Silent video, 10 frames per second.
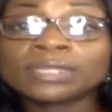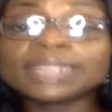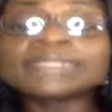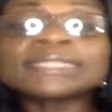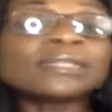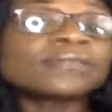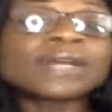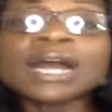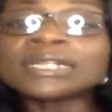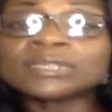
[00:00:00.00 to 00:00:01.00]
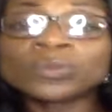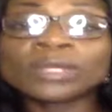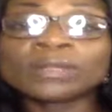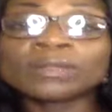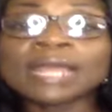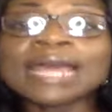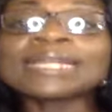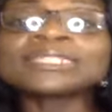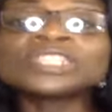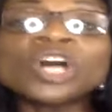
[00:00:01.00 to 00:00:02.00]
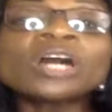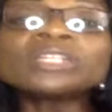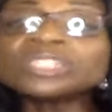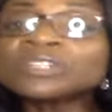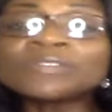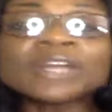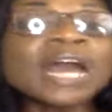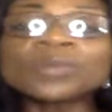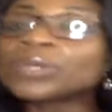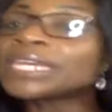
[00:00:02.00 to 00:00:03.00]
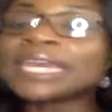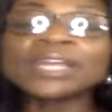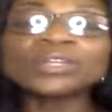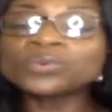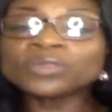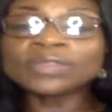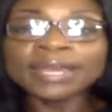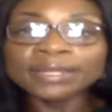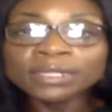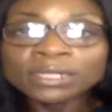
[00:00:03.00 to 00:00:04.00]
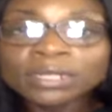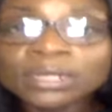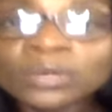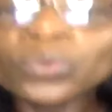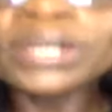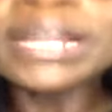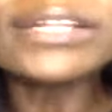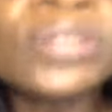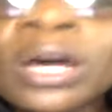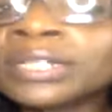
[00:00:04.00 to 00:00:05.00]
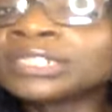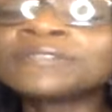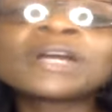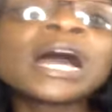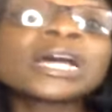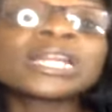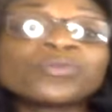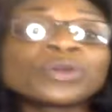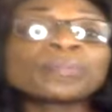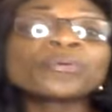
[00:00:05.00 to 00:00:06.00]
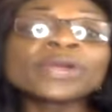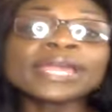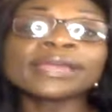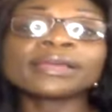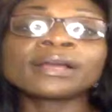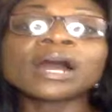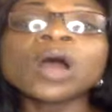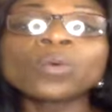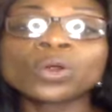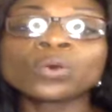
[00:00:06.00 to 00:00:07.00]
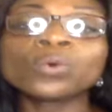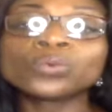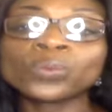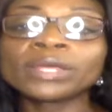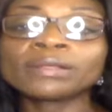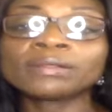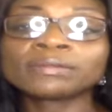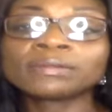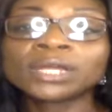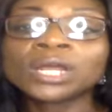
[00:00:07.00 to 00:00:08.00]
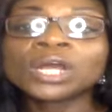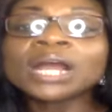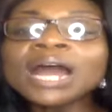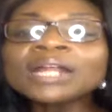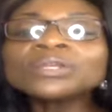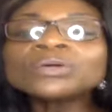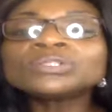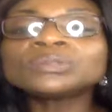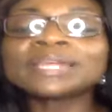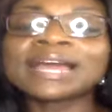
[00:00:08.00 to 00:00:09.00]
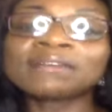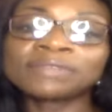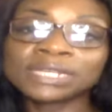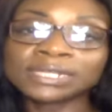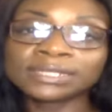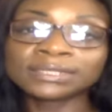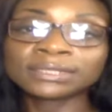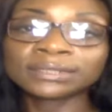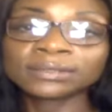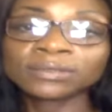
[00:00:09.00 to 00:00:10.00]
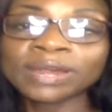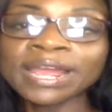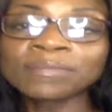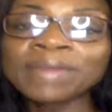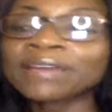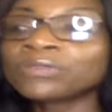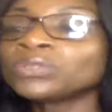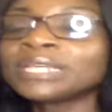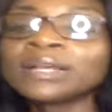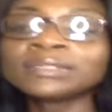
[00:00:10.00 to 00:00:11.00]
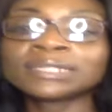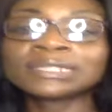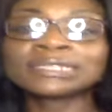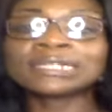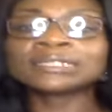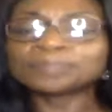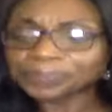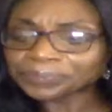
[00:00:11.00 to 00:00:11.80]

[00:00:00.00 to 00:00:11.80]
instead of God's will. And as daughters of God, we can't do that. We're not daughters of God if we're praying our own will. God knows we have needs, right? Matthew tells us, he says,